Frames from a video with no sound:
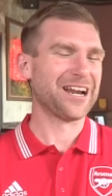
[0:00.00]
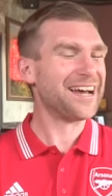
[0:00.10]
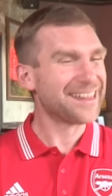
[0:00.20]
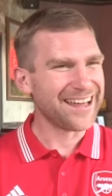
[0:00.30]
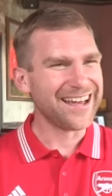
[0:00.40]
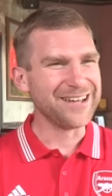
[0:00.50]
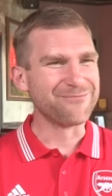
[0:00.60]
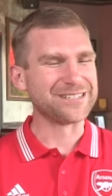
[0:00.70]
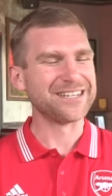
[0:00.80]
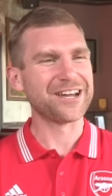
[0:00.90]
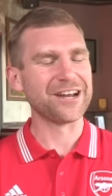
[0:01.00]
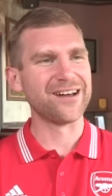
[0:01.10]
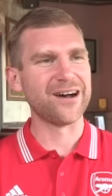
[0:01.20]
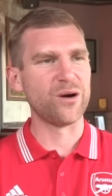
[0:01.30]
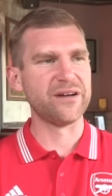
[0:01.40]
like that. In
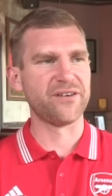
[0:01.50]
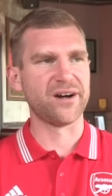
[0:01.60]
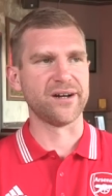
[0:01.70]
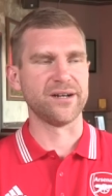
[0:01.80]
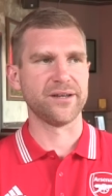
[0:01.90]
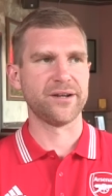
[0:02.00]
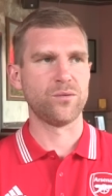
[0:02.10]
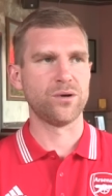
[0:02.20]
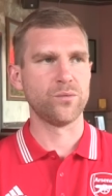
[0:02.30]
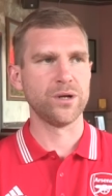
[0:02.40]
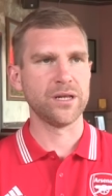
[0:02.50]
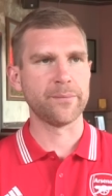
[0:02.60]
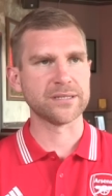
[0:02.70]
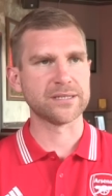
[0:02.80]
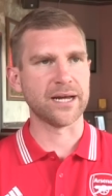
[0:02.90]
particular, however, you know, what
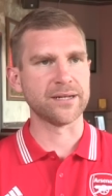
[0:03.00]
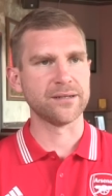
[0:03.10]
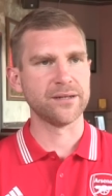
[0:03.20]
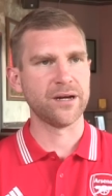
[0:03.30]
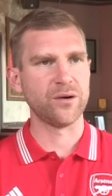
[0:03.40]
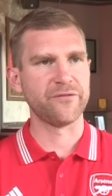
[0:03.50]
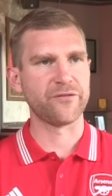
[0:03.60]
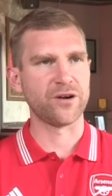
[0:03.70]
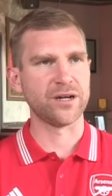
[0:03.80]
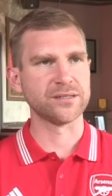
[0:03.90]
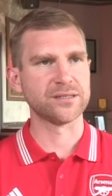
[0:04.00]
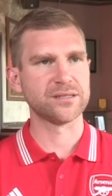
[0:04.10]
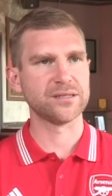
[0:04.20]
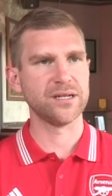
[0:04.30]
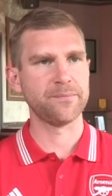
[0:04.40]
William has done, you know, in
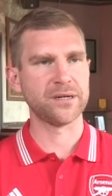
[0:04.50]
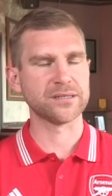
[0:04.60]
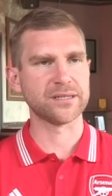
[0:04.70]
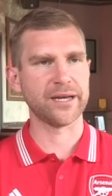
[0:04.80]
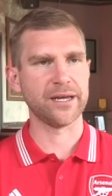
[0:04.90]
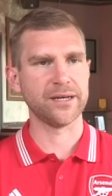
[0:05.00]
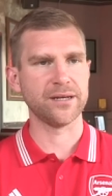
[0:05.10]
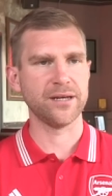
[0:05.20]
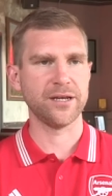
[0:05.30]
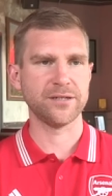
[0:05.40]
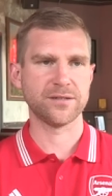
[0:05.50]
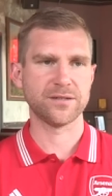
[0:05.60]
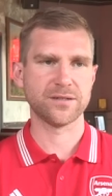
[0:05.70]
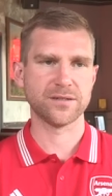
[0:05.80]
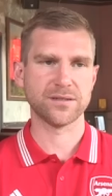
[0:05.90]
France, in Marseille,
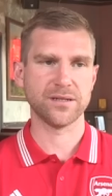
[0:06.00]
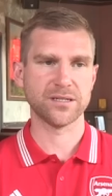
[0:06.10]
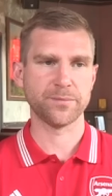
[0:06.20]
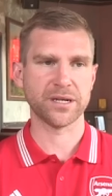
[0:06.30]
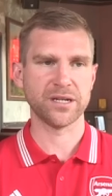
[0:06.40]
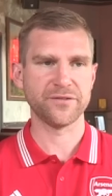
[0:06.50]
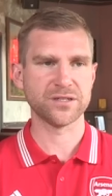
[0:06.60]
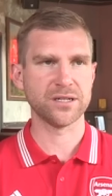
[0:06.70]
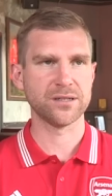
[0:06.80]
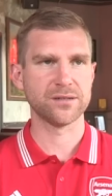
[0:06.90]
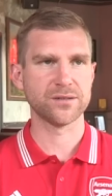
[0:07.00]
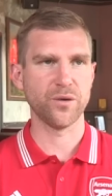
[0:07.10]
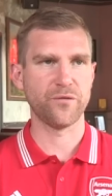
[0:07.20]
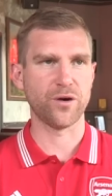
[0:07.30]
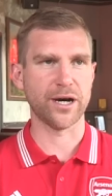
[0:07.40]
is is, magnificent.
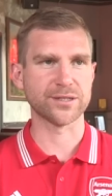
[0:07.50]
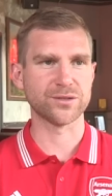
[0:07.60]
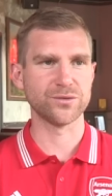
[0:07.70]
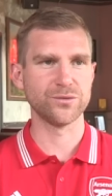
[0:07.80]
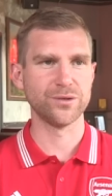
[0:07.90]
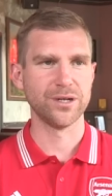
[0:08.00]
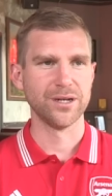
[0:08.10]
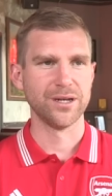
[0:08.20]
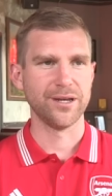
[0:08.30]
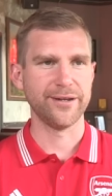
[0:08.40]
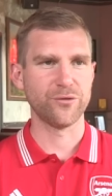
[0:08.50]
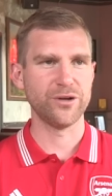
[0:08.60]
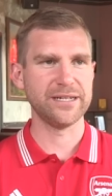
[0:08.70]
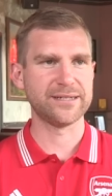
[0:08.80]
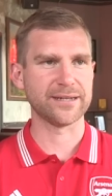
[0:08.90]
So for us to, you know,
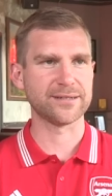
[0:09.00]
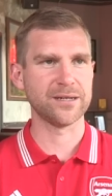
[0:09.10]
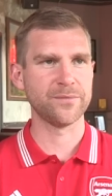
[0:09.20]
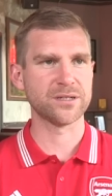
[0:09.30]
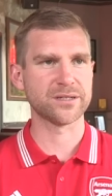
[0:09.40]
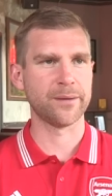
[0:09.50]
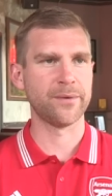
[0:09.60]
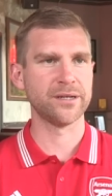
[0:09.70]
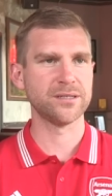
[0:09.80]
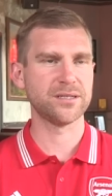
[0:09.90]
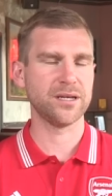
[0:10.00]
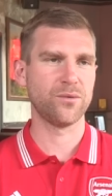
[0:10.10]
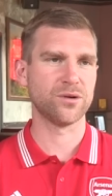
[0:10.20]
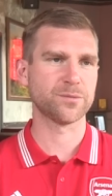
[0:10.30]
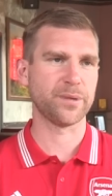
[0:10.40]
really test him this summer and see
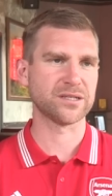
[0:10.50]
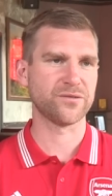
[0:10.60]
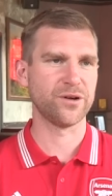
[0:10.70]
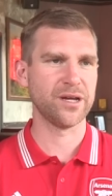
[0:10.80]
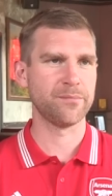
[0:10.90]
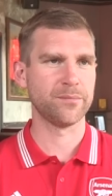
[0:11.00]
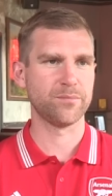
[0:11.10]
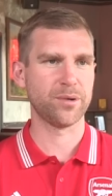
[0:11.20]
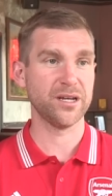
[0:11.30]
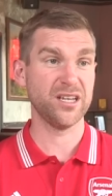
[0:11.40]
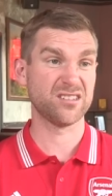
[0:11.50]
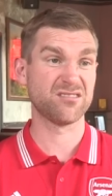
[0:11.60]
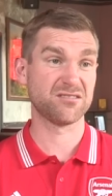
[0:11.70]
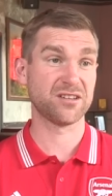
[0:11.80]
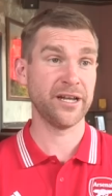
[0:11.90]
what's best for him. But he
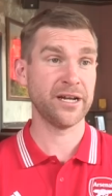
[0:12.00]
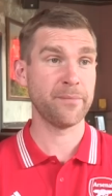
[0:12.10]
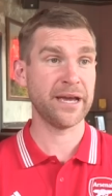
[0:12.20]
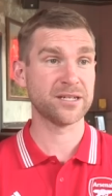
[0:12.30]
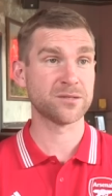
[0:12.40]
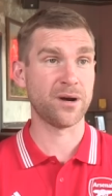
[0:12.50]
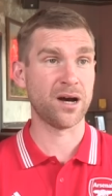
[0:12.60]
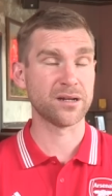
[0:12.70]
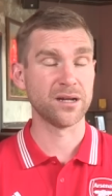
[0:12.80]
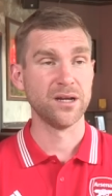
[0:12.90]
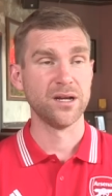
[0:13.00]
has clearly made his mark,